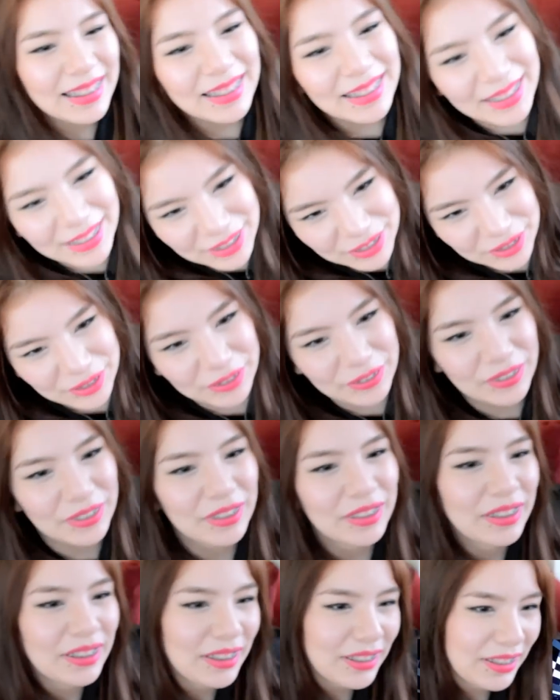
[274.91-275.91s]
That's
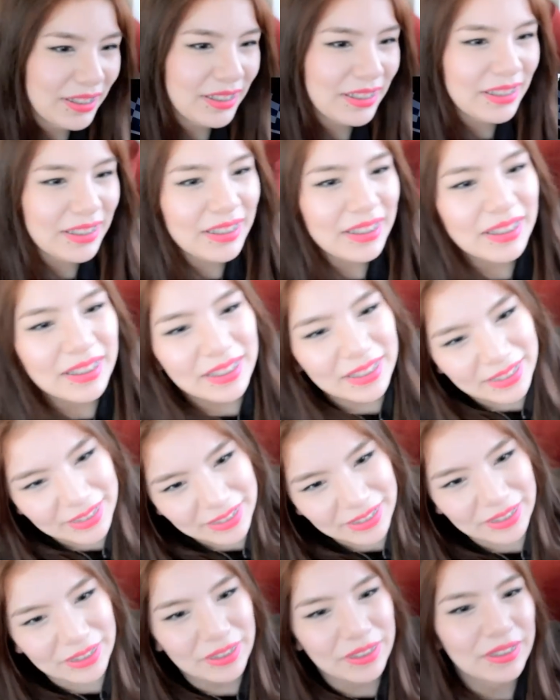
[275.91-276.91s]
cool.
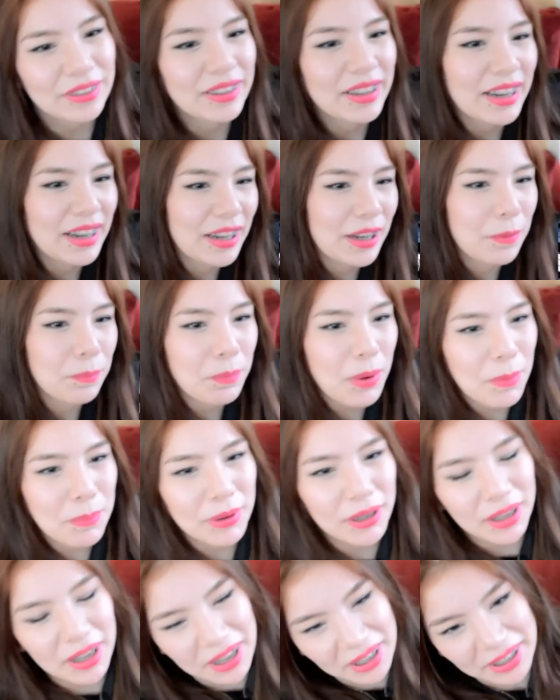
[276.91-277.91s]
Oh, damn.
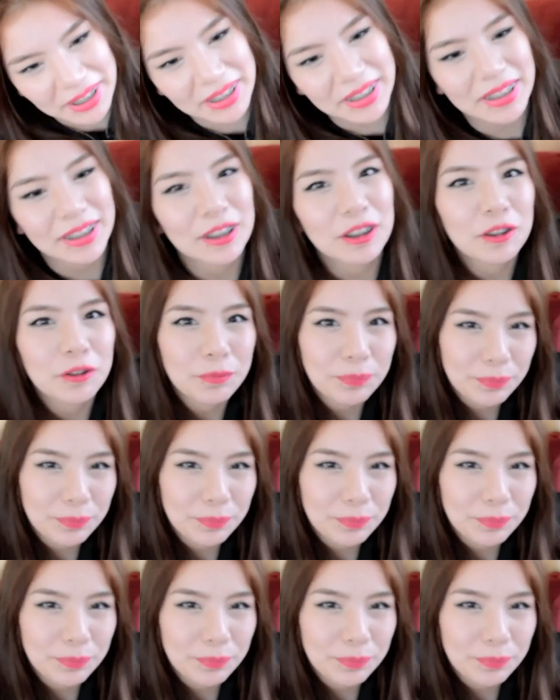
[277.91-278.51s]
Popping, locking it.